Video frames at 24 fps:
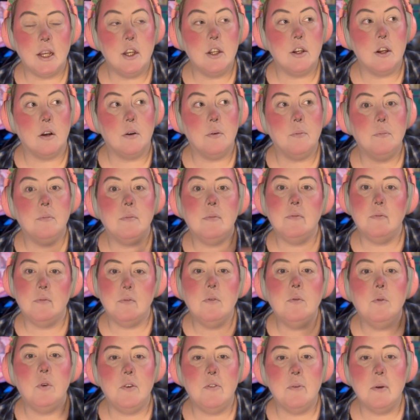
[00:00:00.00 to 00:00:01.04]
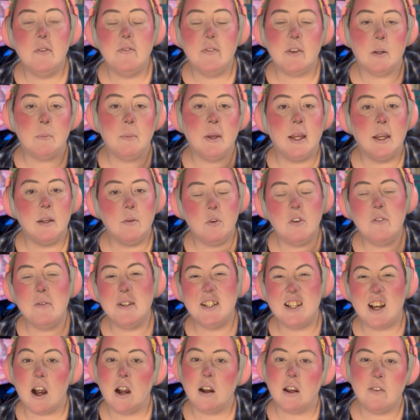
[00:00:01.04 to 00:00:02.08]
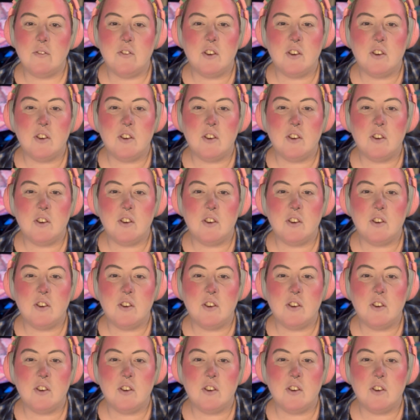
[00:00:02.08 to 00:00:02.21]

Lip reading: You know, we've been filming and we've been talking